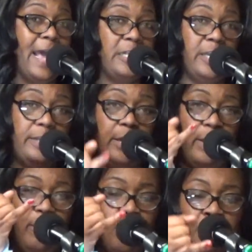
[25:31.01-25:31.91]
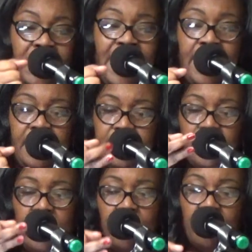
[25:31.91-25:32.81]
I took the homiletics
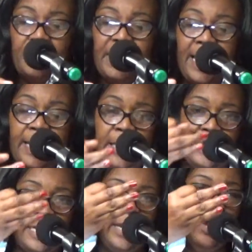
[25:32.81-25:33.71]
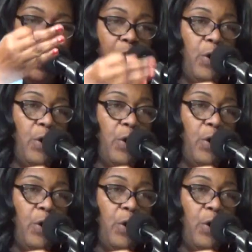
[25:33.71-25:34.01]
and the homiletics and the